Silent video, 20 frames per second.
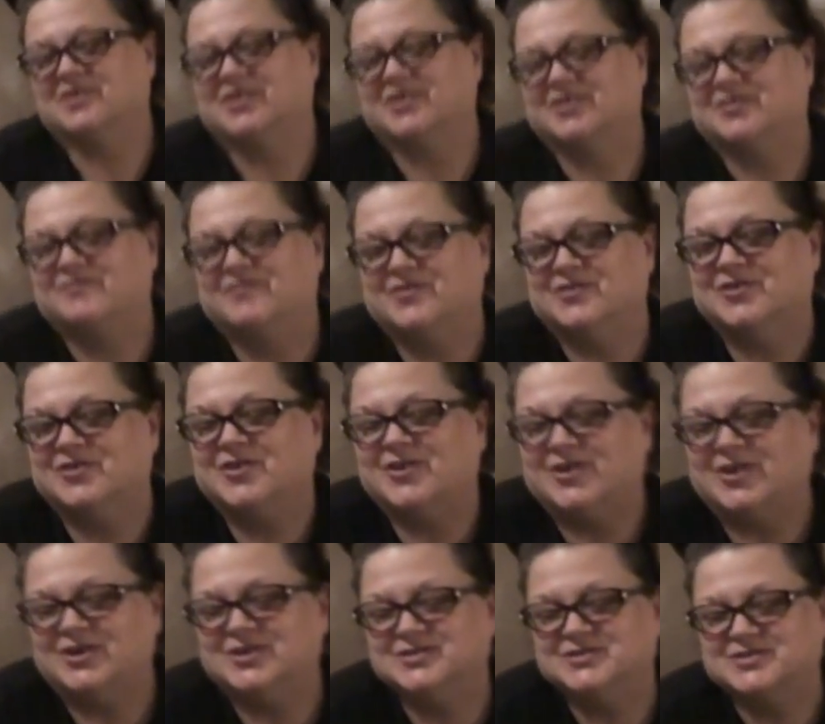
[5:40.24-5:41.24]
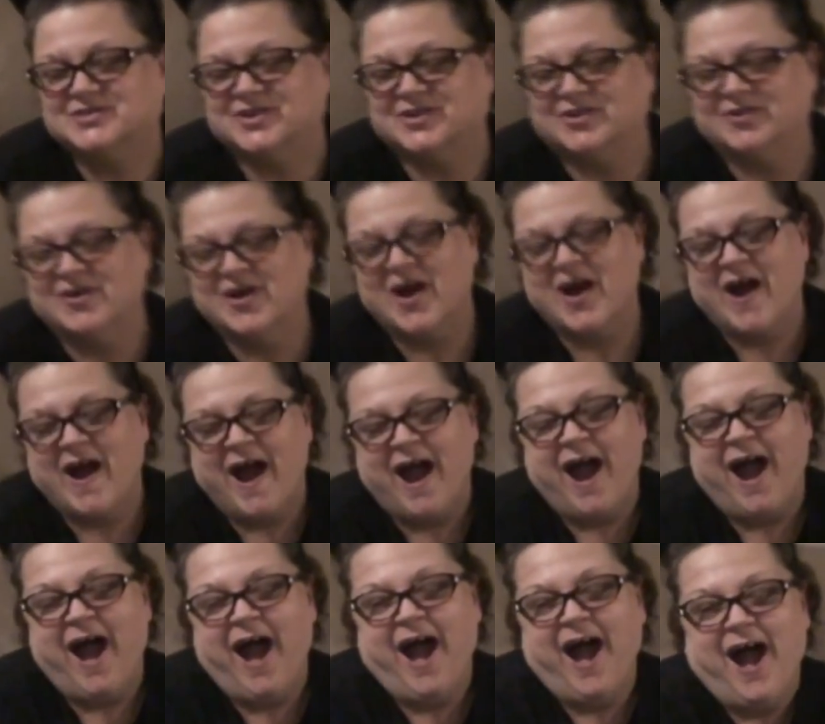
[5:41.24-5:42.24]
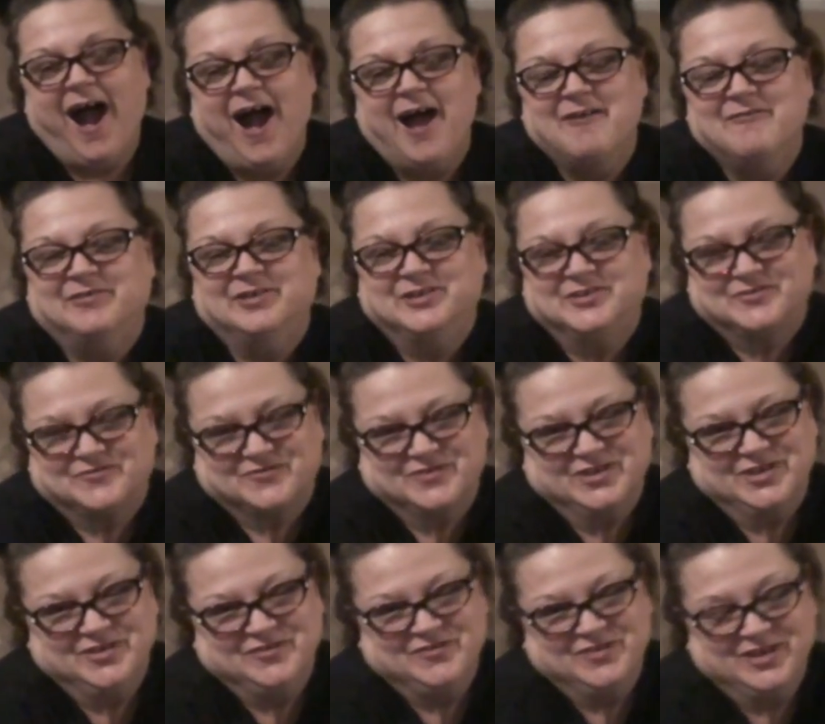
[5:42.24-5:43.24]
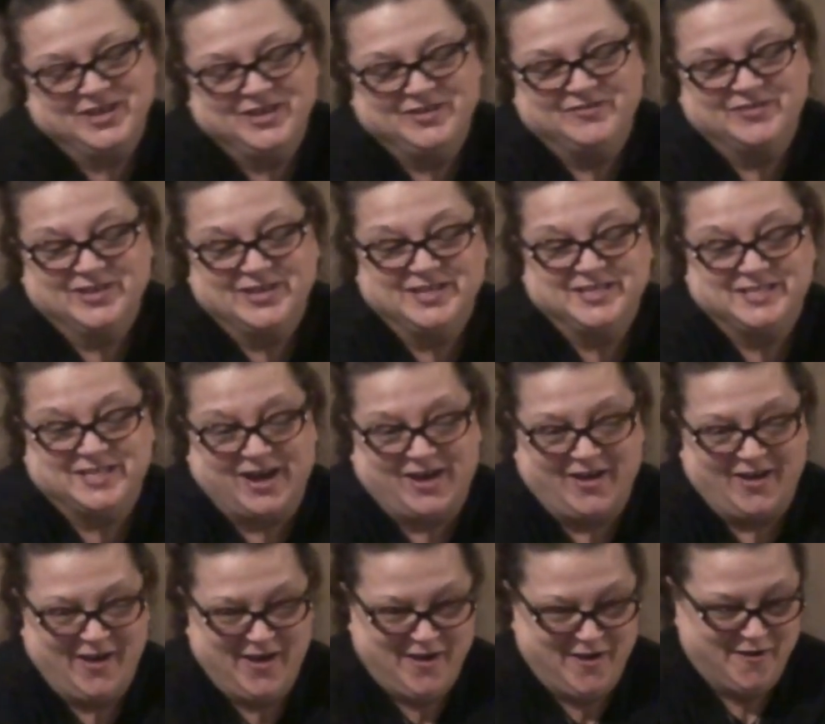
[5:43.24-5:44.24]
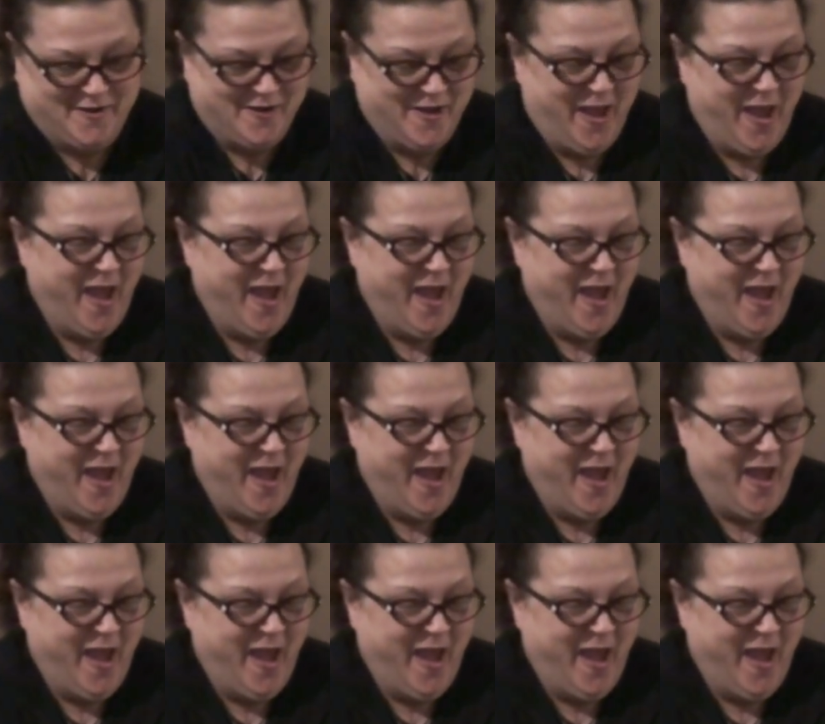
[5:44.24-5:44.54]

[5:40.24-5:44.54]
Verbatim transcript: by a phone call, so I was really, really, really tired,